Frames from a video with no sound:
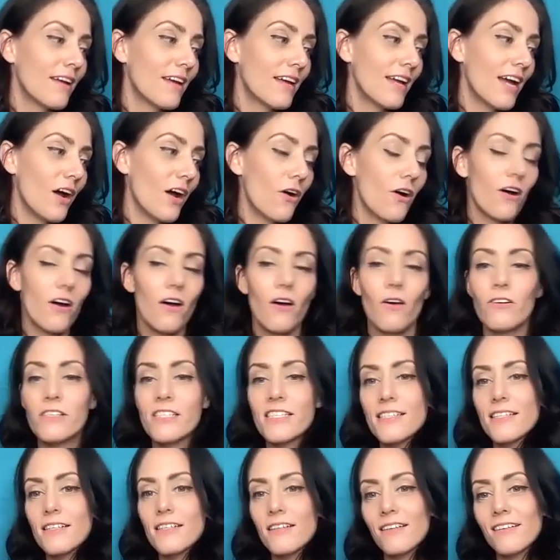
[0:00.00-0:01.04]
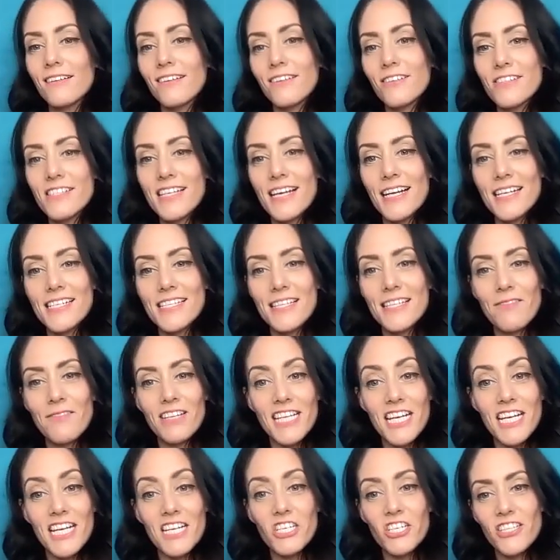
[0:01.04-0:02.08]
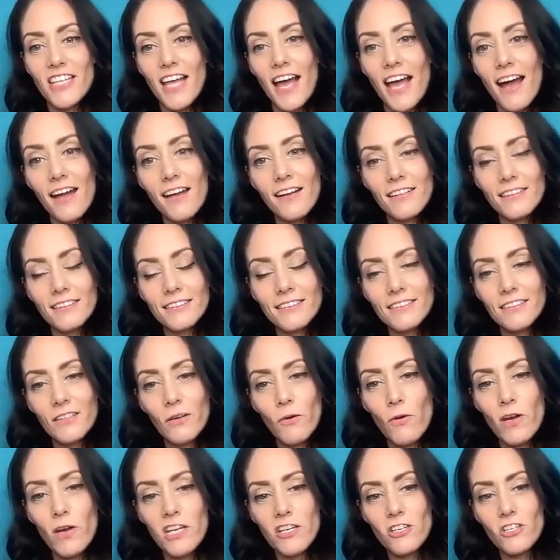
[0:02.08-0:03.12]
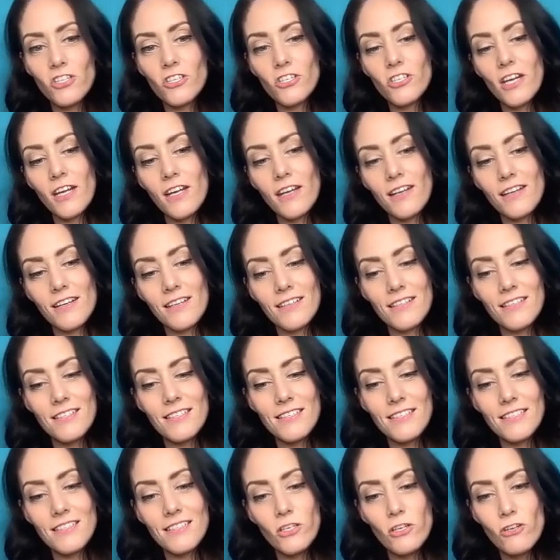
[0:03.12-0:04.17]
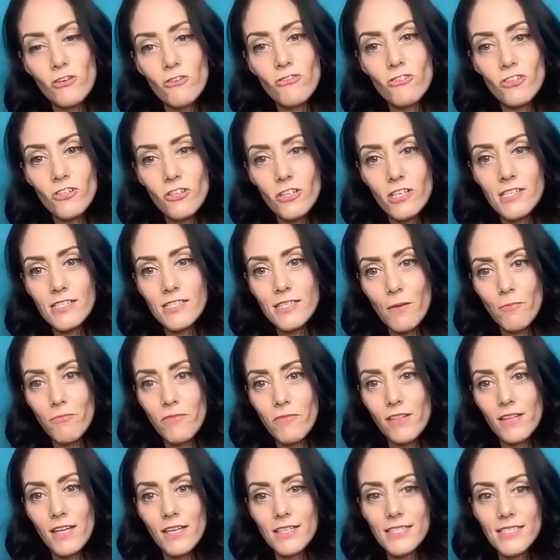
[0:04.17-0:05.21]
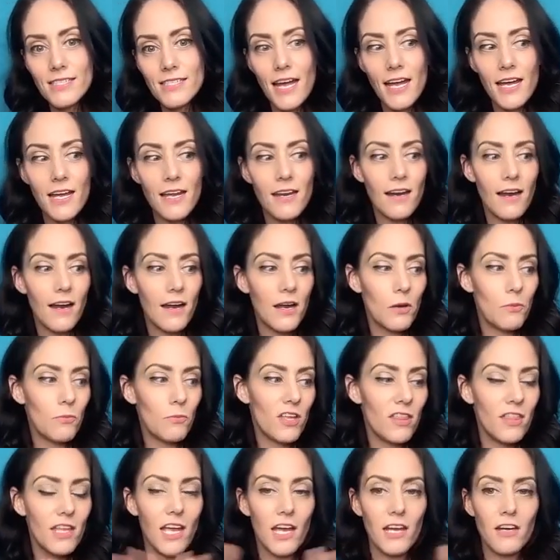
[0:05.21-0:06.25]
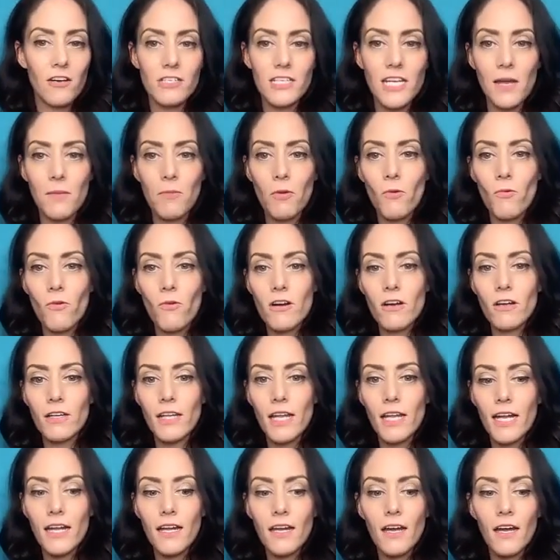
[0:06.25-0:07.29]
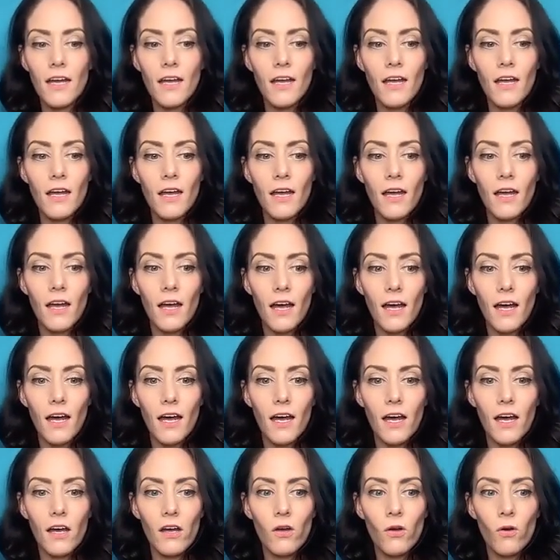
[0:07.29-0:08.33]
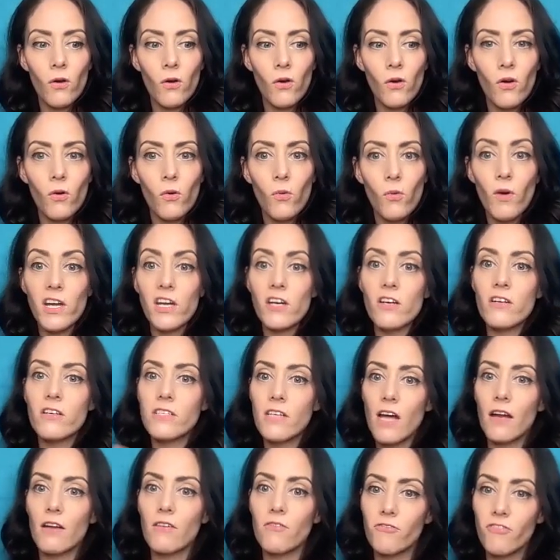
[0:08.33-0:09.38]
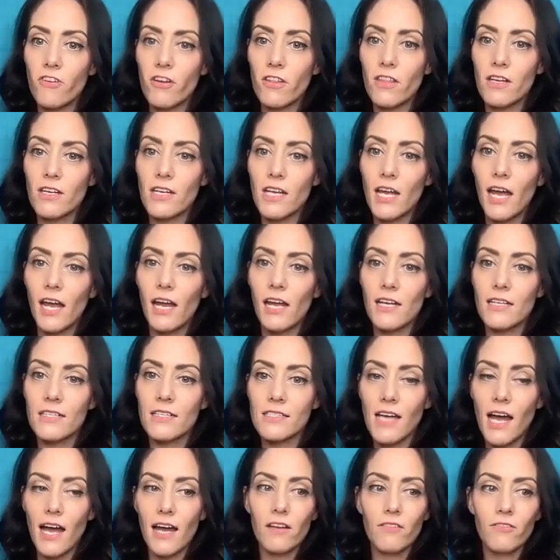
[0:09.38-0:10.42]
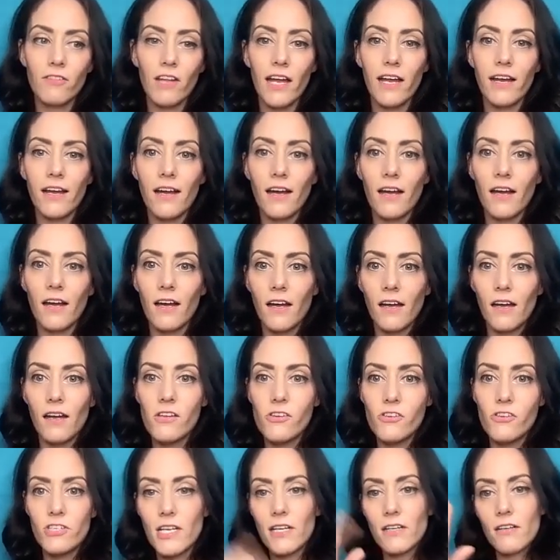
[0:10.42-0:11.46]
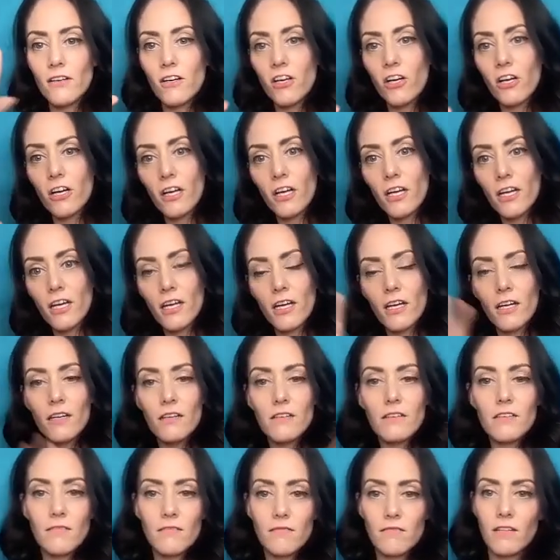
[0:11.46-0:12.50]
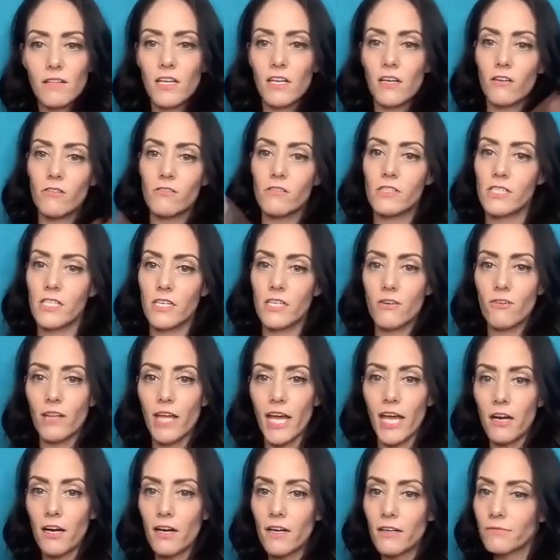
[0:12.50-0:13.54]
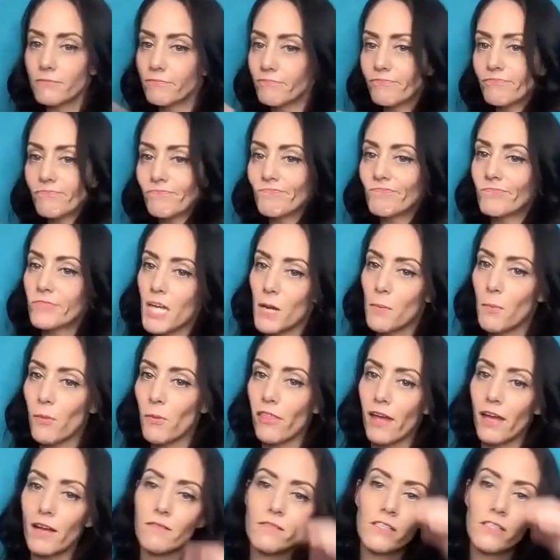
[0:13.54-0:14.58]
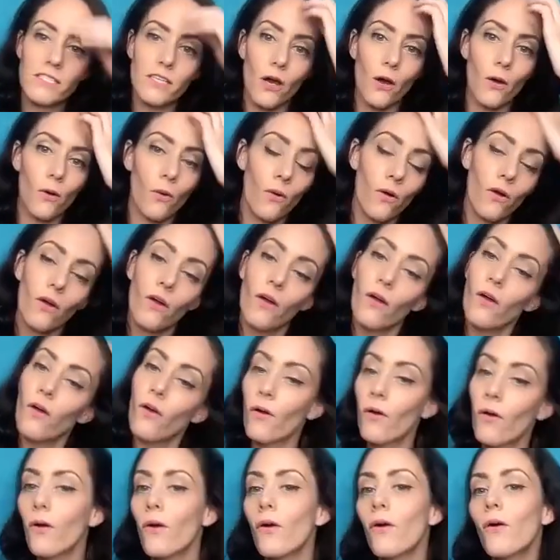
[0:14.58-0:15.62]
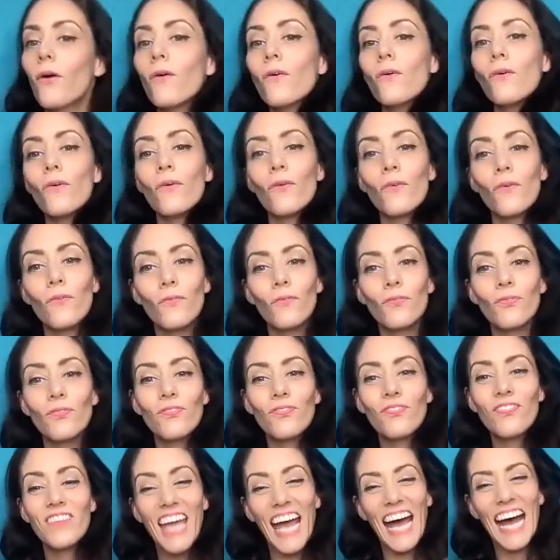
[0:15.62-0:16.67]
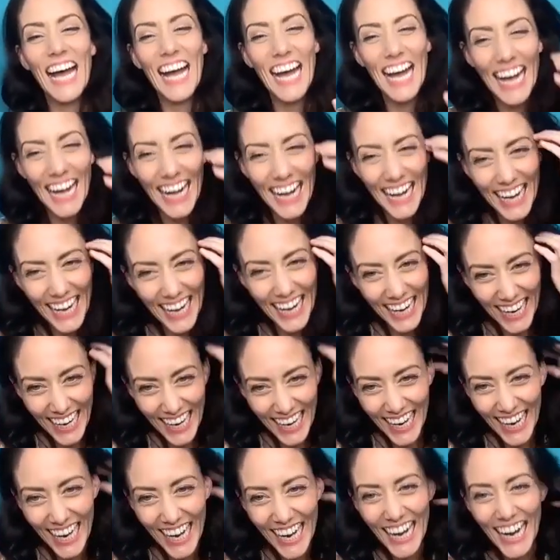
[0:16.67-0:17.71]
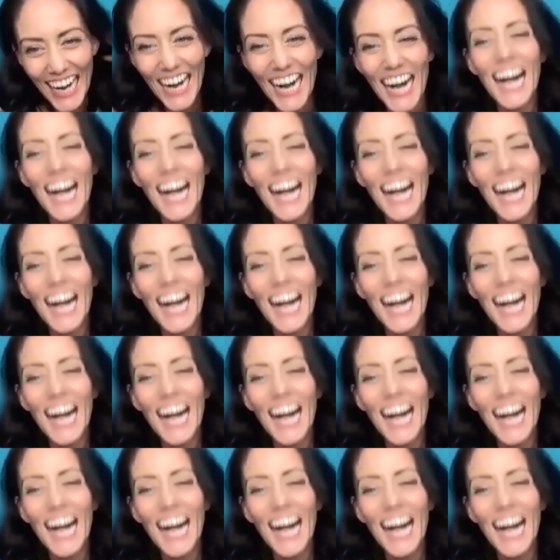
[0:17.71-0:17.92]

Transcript: okay. Uh, os- Oskaresama deshita, which is usually something that's said um, in the entertainment world, like uh, when you're done for the day. It's kind of like mm-hmm. a you did good, you know, see you later type Thank- of thing. So. Thanks for explaining, because I wouldn't have guessed it.